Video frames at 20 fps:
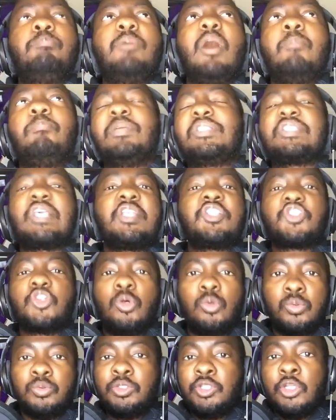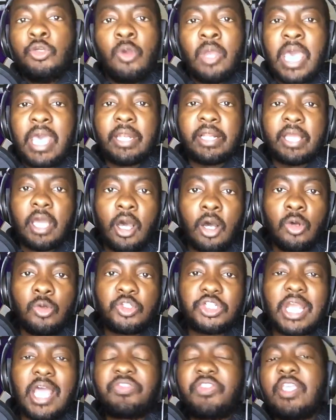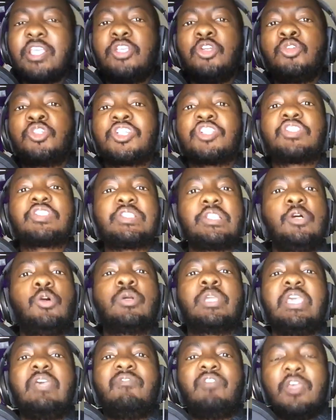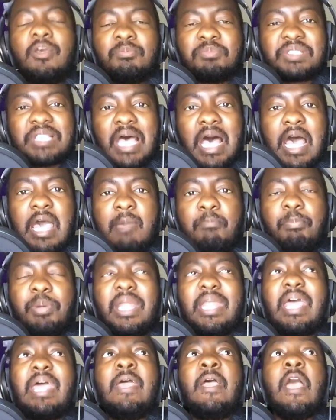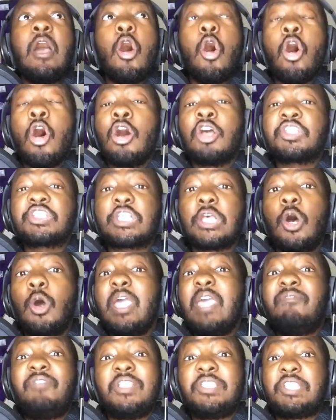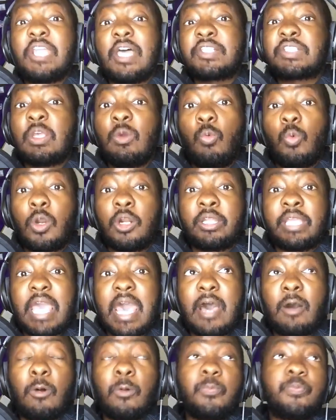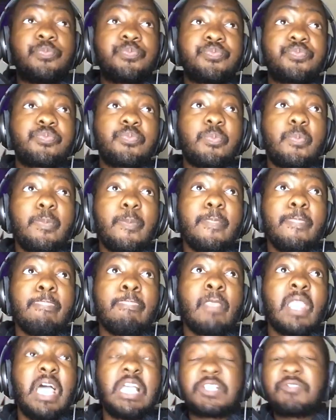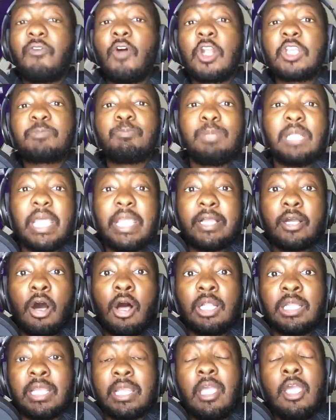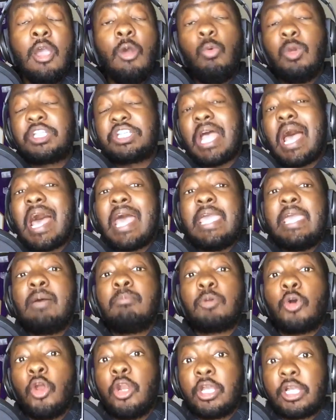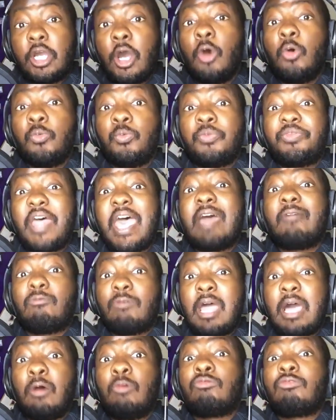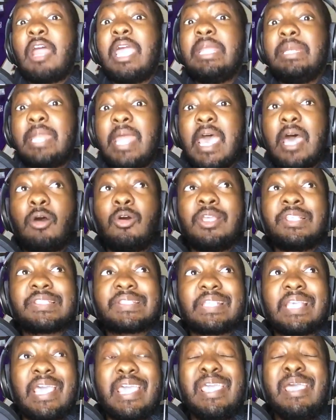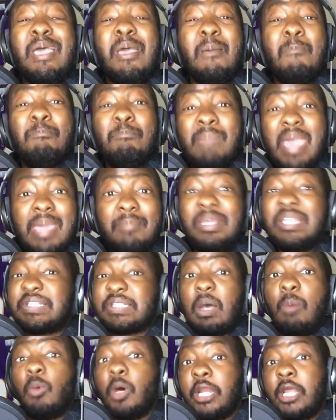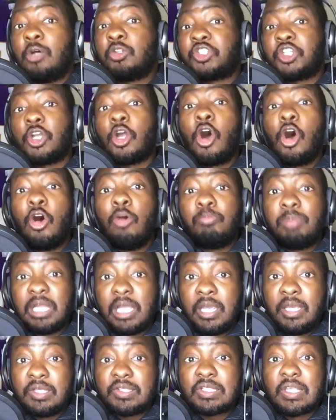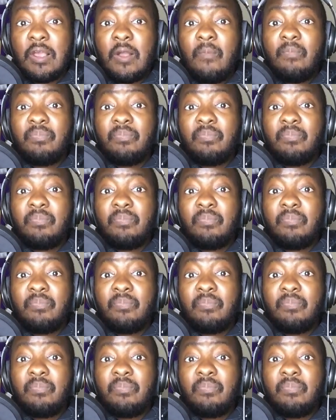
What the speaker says: a potential new head coach. I think you should still give him time. But also, if it doesn't work out as far as play calling, which I am going to go that route right now and say maybe someone else should call plays.